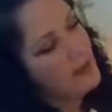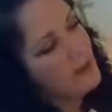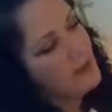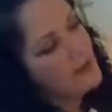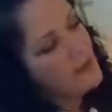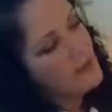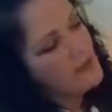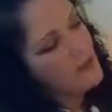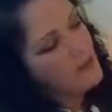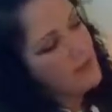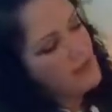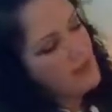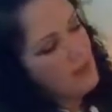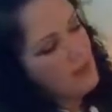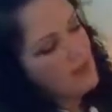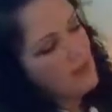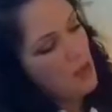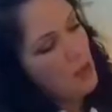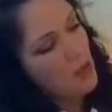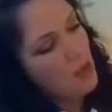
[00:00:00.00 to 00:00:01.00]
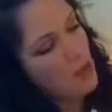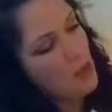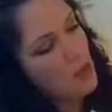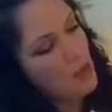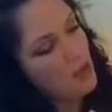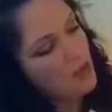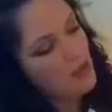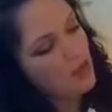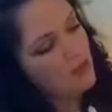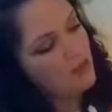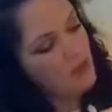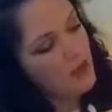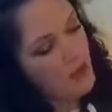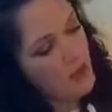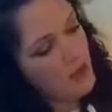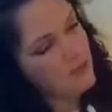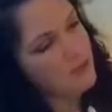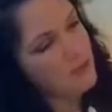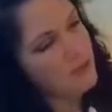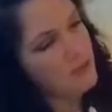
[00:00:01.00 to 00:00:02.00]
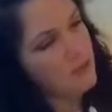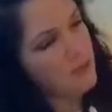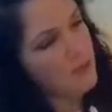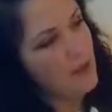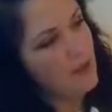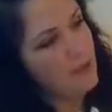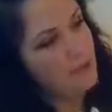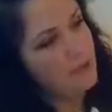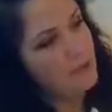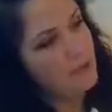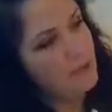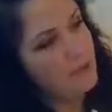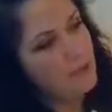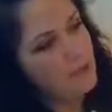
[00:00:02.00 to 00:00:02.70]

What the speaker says: This one says, a park for everyone.